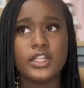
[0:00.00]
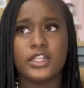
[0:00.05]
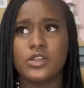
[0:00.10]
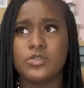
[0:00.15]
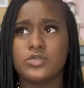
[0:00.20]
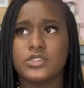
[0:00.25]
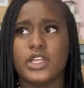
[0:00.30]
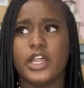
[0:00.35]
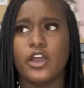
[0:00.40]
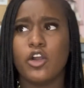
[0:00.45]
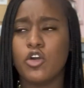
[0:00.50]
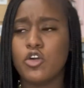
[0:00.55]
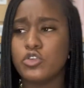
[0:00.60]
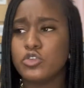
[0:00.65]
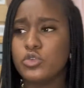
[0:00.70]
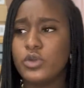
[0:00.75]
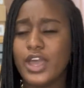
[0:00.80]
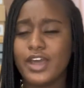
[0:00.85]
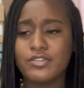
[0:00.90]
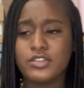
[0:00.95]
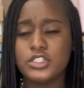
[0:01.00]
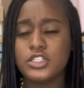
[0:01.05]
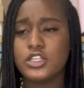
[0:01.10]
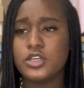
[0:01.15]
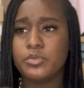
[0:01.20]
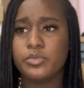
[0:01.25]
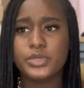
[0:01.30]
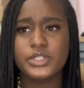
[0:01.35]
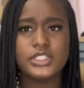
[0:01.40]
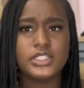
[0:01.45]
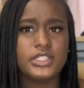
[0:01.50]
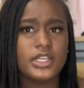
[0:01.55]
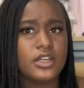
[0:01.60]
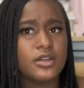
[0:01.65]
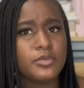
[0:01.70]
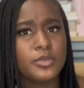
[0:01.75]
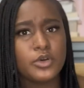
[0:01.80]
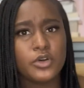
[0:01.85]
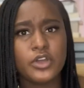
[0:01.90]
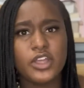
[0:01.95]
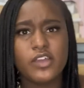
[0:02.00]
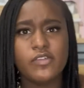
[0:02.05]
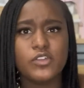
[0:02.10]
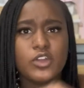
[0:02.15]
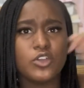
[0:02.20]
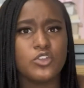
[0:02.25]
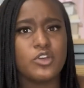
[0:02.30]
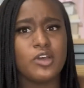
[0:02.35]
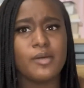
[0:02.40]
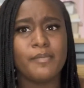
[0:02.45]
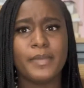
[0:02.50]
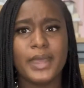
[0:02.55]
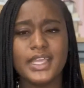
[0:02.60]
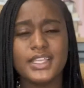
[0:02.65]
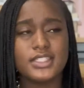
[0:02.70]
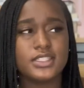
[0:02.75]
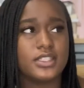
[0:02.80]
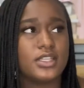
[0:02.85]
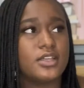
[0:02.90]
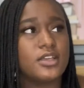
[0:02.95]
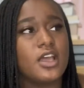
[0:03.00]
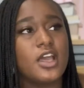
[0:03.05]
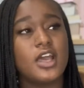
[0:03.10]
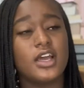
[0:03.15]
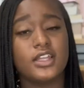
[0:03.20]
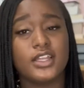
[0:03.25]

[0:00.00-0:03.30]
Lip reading: It was like, oh, you have to look presentable even though you're in basic.